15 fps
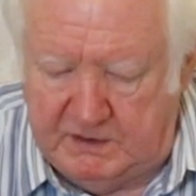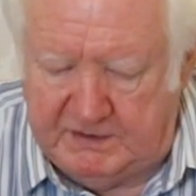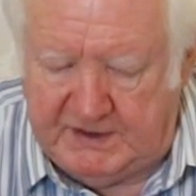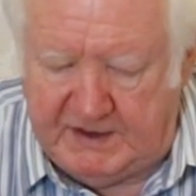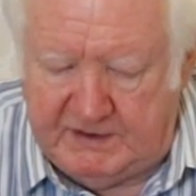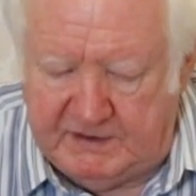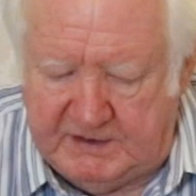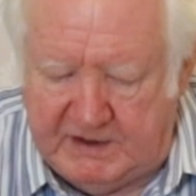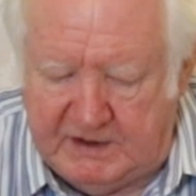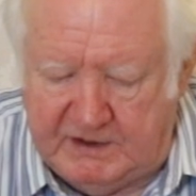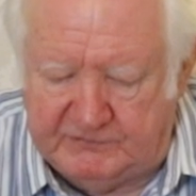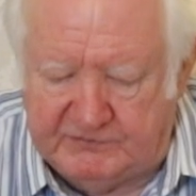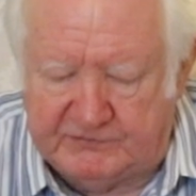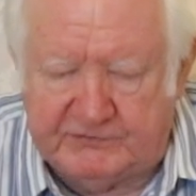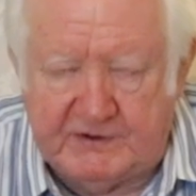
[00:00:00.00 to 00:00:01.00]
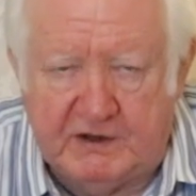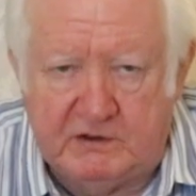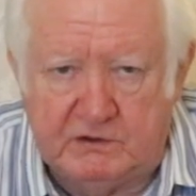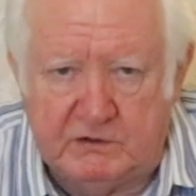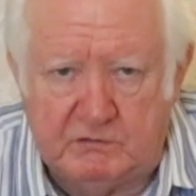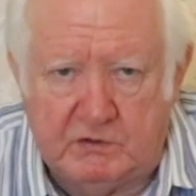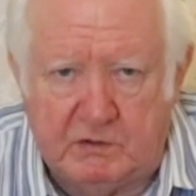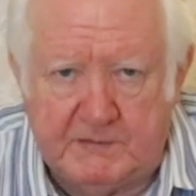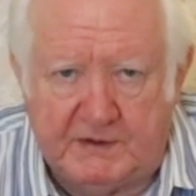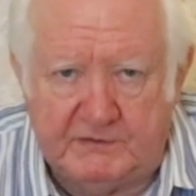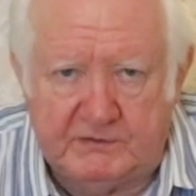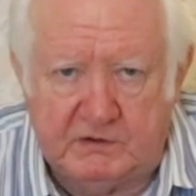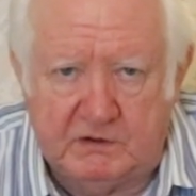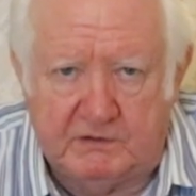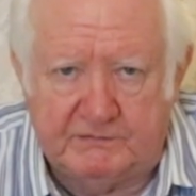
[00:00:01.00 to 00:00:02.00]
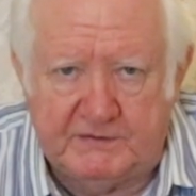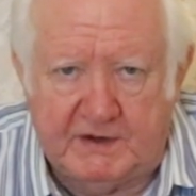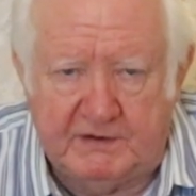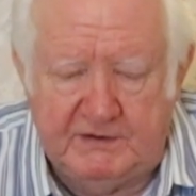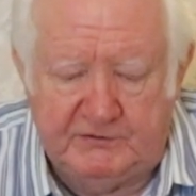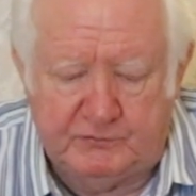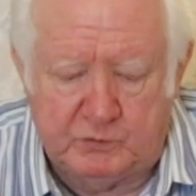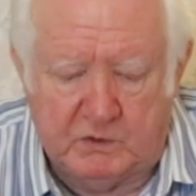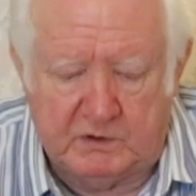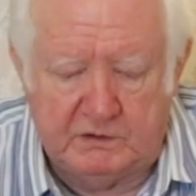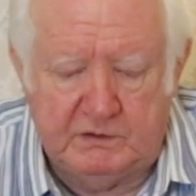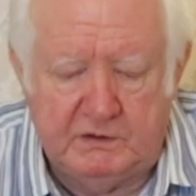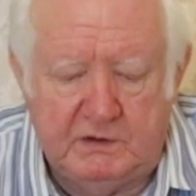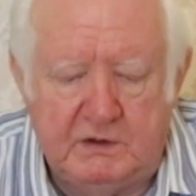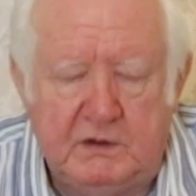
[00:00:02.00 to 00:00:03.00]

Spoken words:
Then there is a second romantic offer. Now this one,